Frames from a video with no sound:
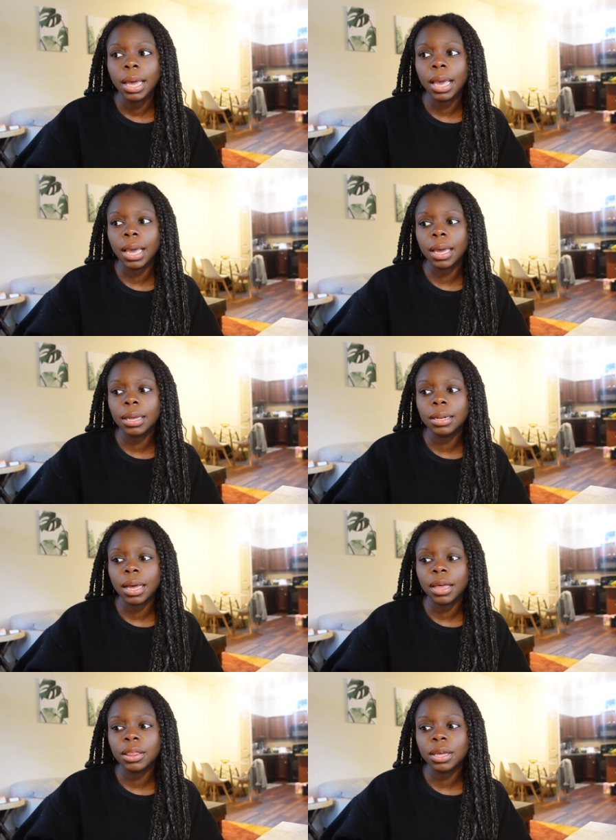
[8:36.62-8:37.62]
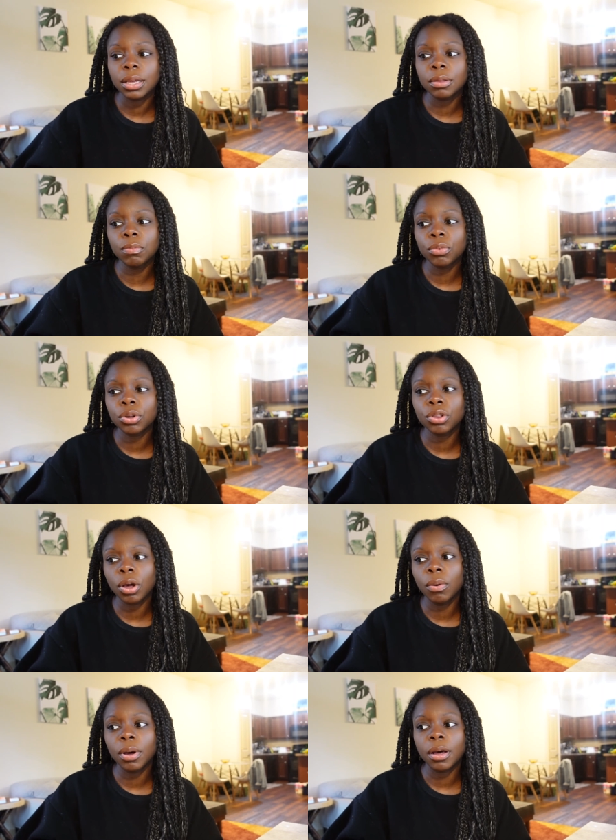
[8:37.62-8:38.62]
And I think it's more
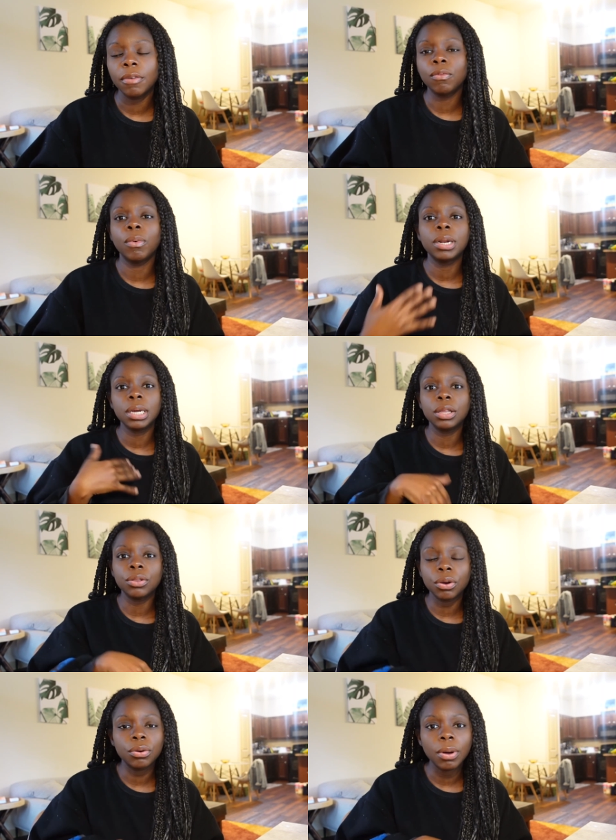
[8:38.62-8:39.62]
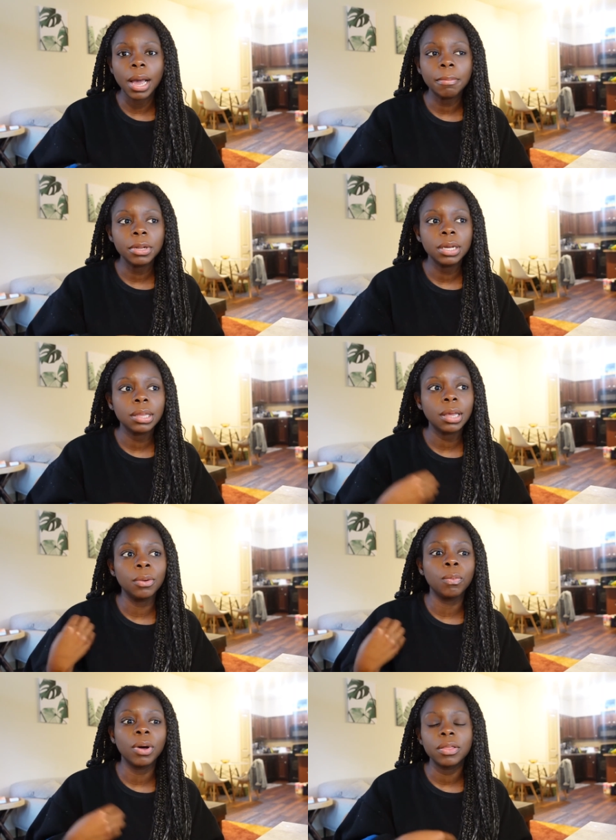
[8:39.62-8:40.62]
so of wanting internal happiness
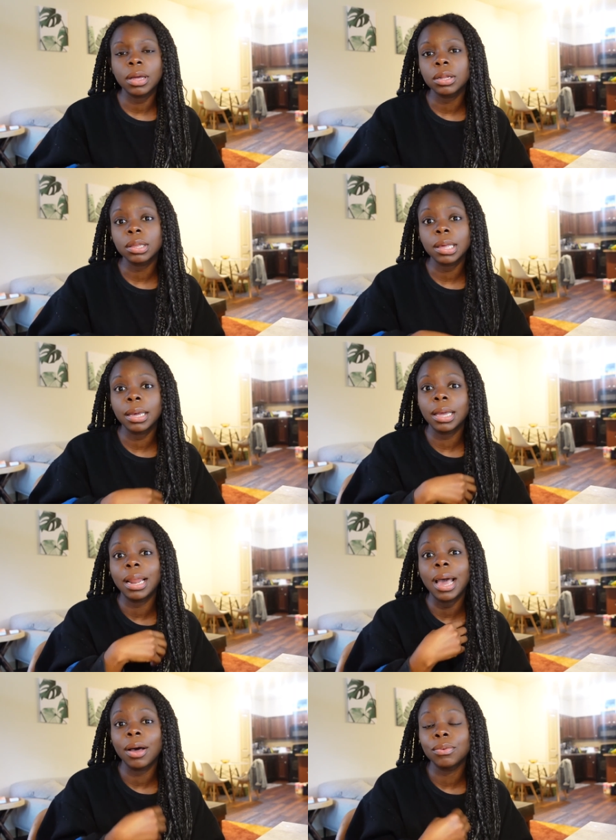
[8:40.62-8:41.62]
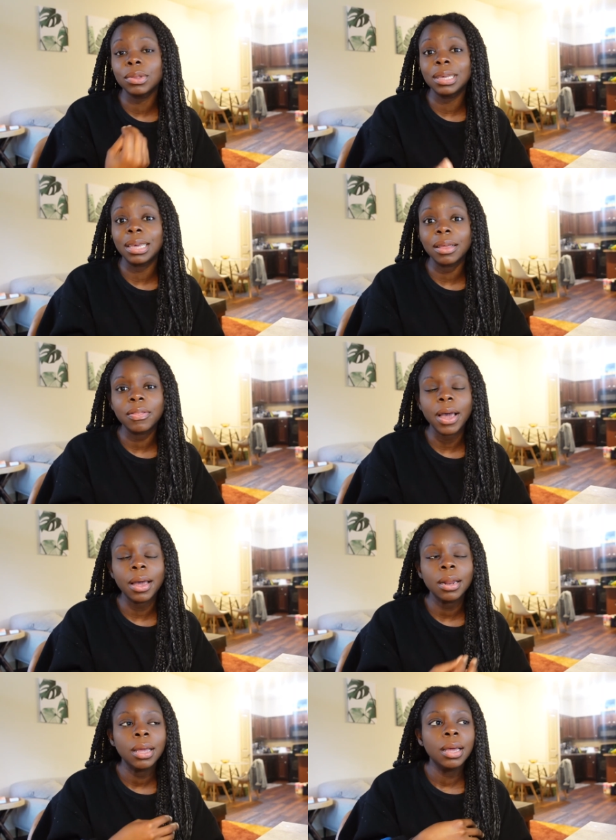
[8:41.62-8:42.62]
and what that looks like and how to get
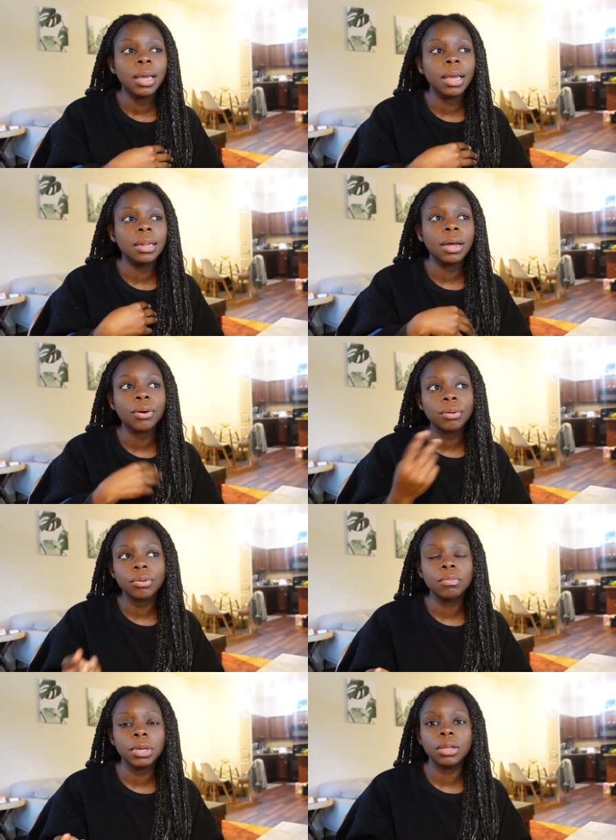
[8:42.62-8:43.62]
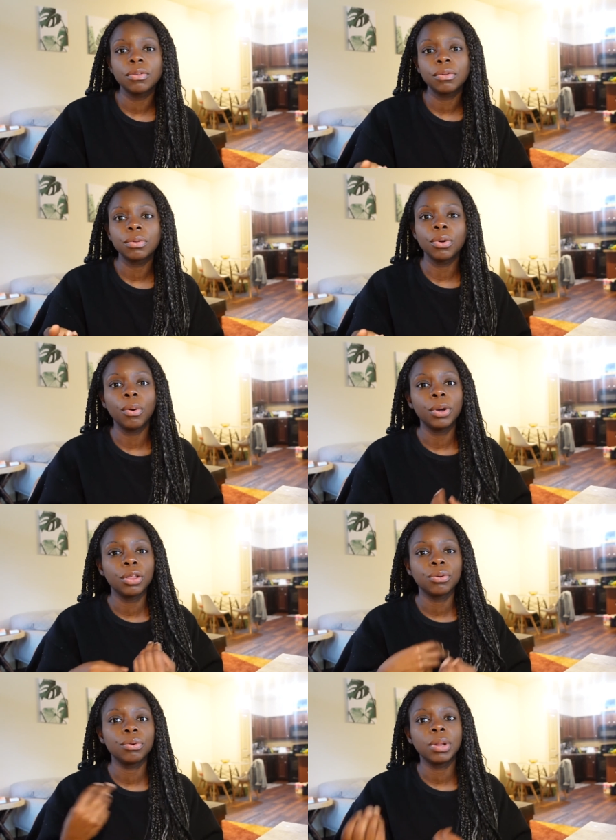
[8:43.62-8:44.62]
that. And that also means going
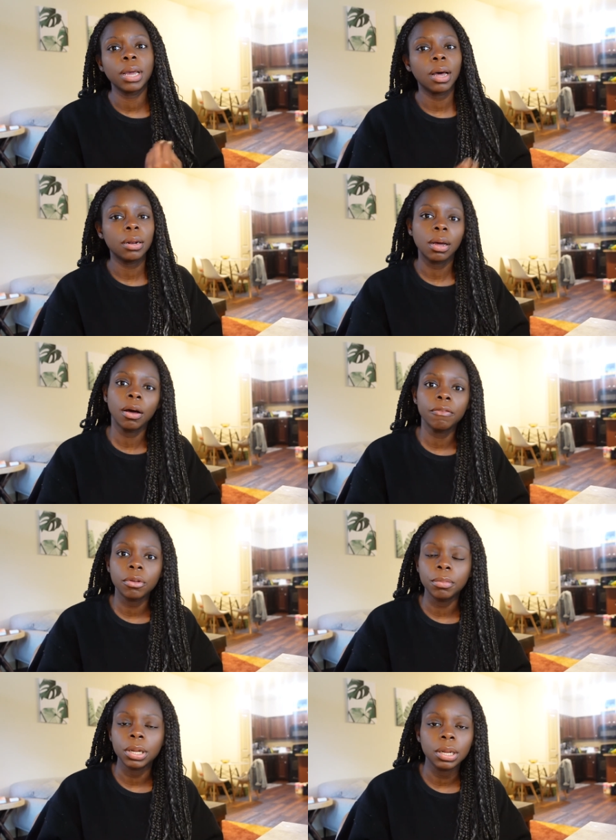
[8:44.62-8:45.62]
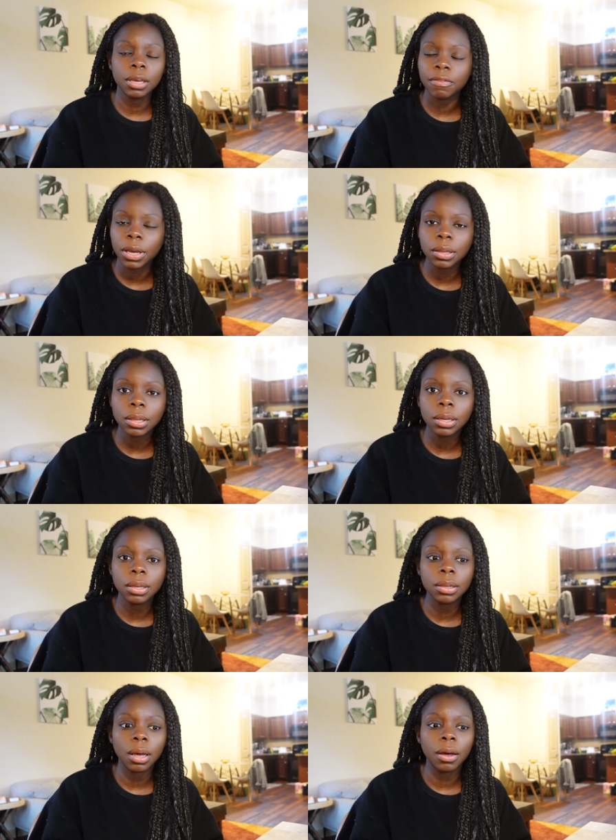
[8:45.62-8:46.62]
through like uncomfortability
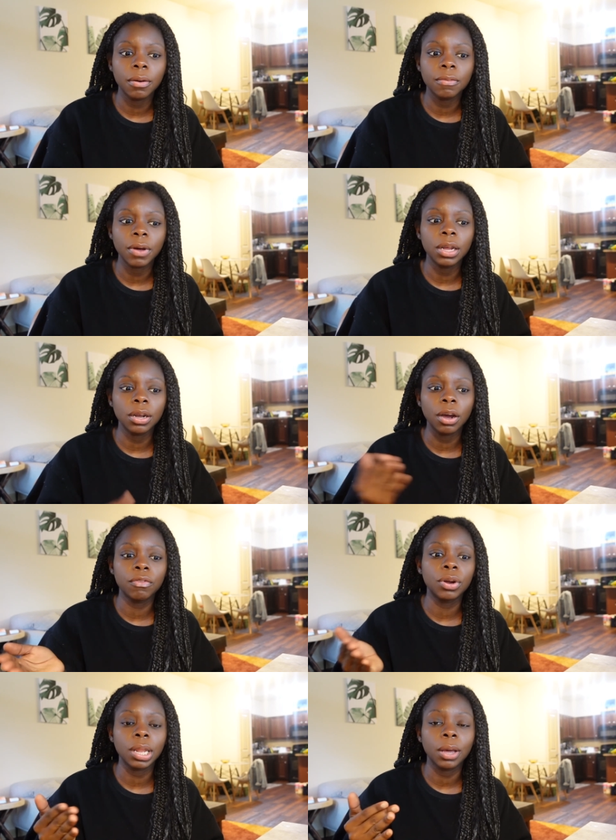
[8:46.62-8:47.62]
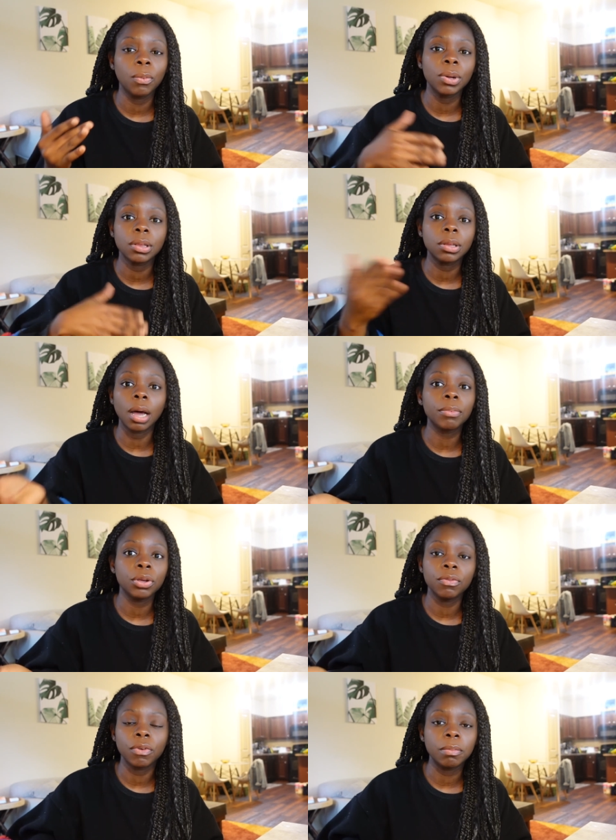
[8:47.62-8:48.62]
phases of uncovering like what's stopping
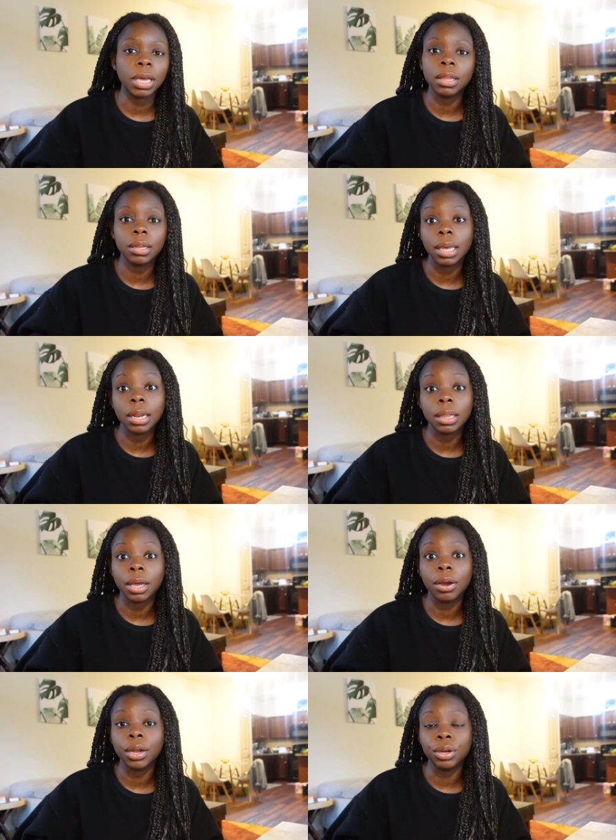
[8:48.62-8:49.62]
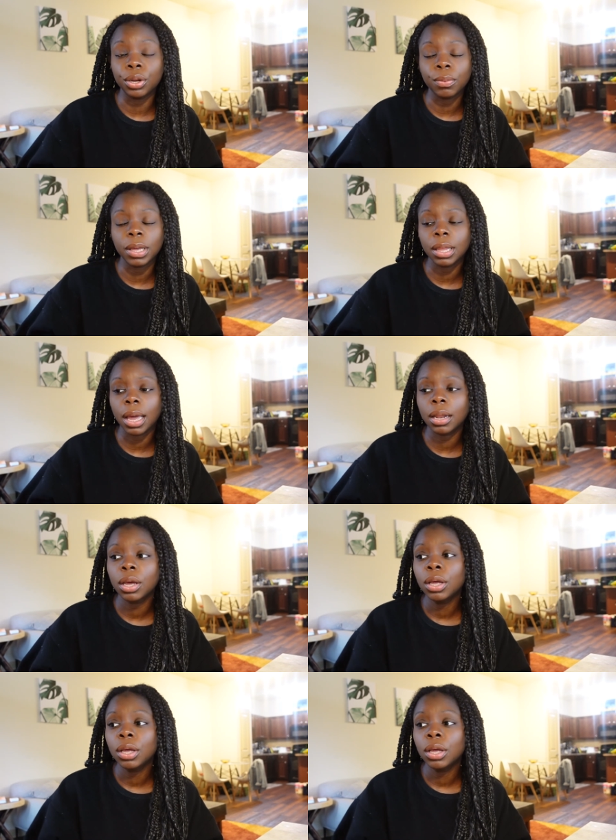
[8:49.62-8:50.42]
you from get, getting there and doing that.